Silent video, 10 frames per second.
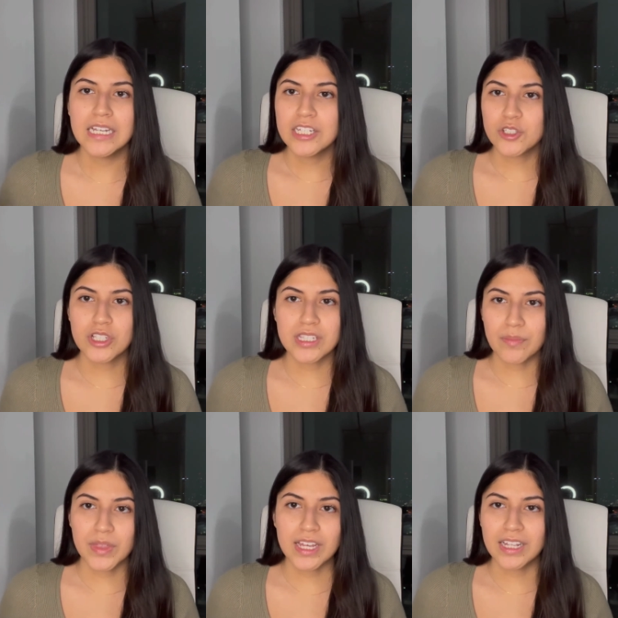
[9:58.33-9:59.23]
just
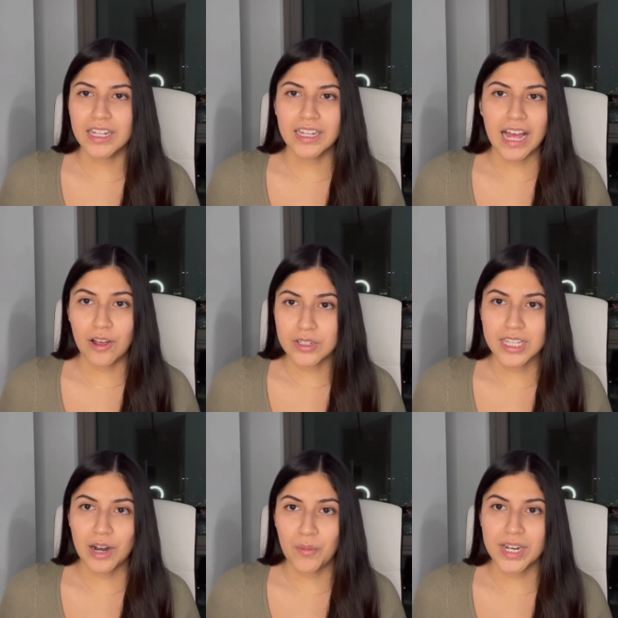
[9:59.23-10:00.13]
something else
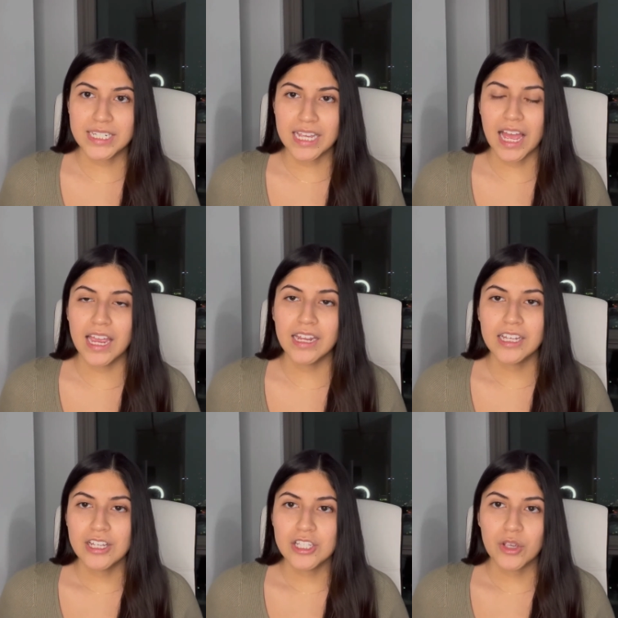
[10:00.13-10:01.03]
that I wanted to
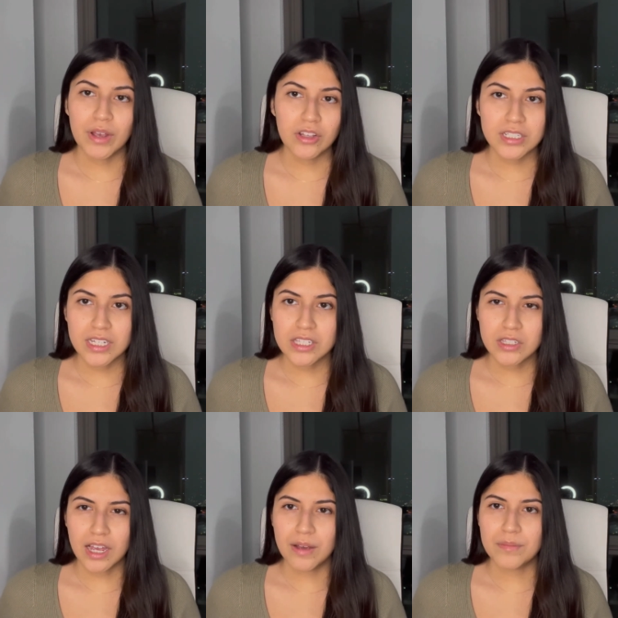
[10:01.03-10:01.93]
get. So I looked at
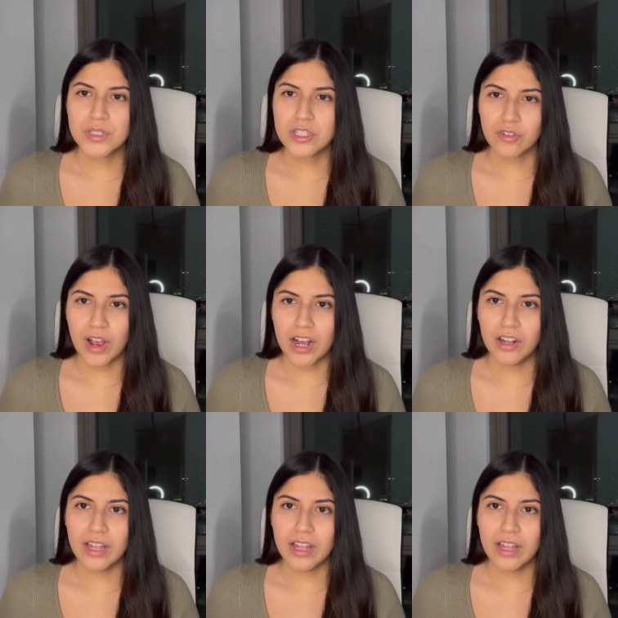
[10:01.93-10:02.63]
Sorel,